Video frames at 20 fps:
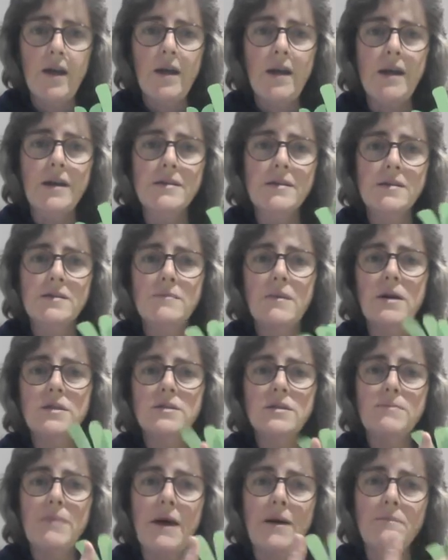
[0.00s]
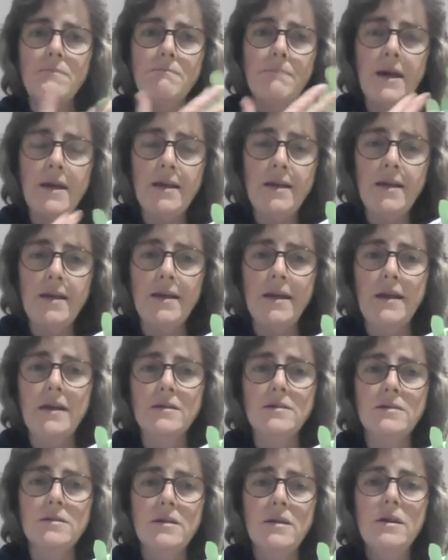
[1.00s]
It's as much about making
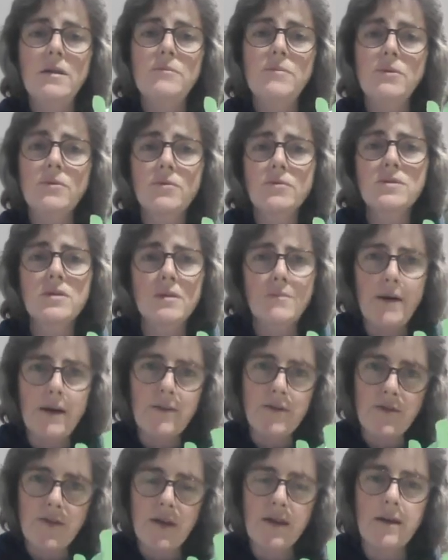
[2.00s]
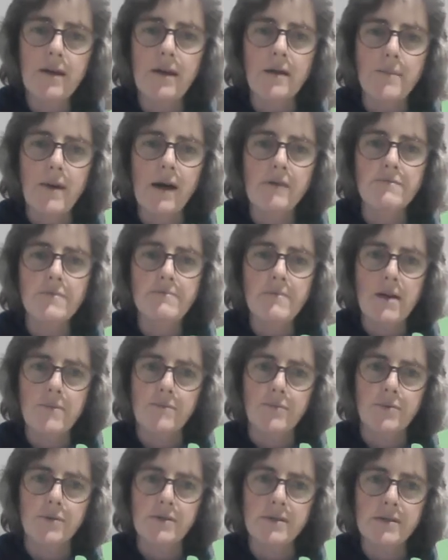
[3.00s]
it, but also about thinking about
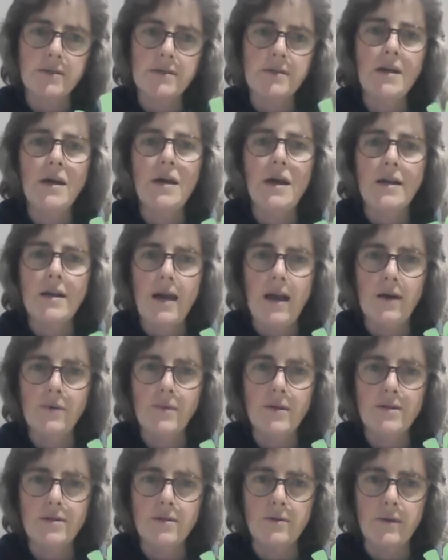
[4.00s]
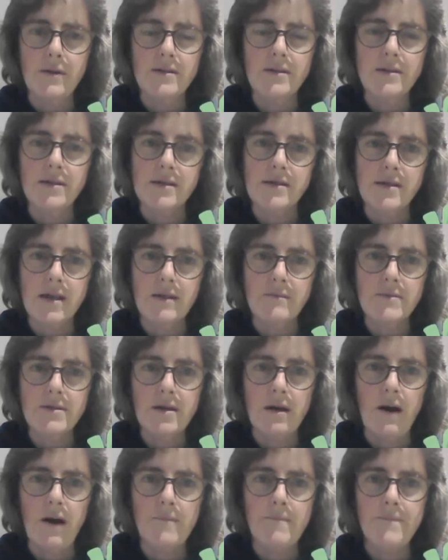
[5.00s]
remembrance and how we do it at the same
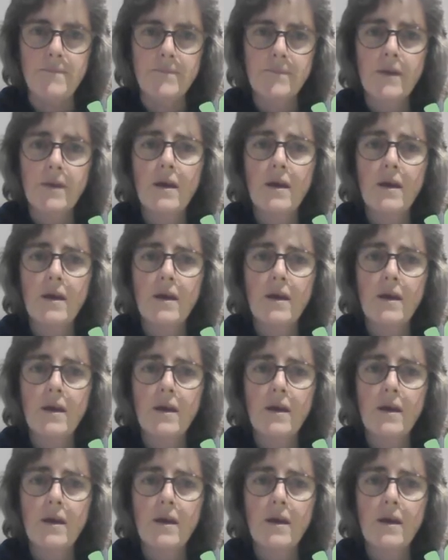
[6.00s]
time.